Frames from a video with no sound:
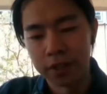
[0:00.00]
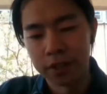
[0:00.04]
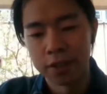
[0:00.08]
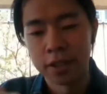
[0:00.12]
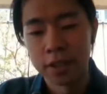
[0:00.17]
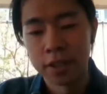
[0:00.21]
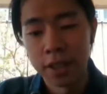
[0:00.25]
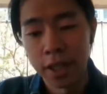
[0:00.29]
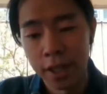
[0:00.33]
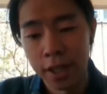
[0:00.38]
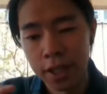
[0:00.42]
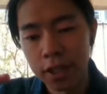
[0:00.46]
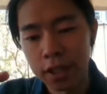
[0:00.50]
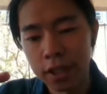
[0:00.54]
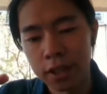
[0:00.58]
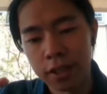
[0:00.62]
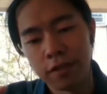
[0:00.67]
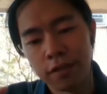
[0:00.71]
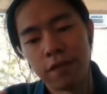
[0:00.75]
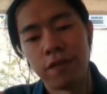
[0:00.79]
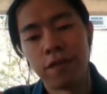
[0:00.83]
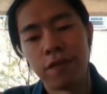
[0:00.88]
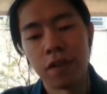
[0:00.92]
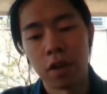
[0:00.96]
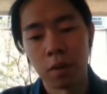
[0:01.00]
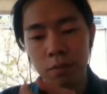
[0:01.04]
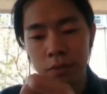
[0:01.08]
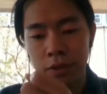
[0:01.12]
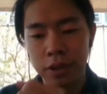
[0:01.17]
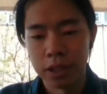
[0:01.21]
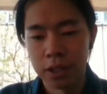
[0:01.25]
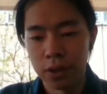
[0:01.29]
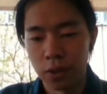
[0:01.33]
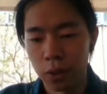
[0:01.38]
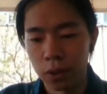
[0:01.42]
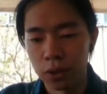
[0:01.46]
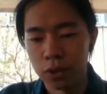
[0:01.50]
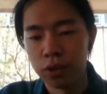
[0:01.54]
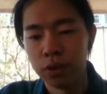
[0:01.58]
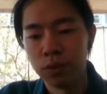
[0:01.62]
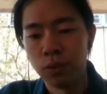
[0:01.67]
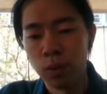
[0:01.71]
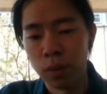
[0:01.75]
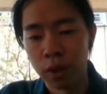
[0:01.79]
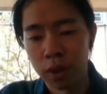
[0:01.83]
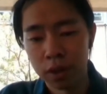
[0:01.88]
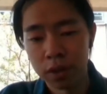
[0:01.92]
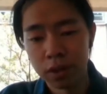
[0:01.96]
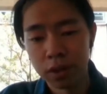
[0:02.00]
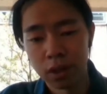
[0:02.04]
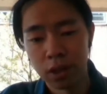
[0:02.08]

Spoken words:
state from 0 to 1,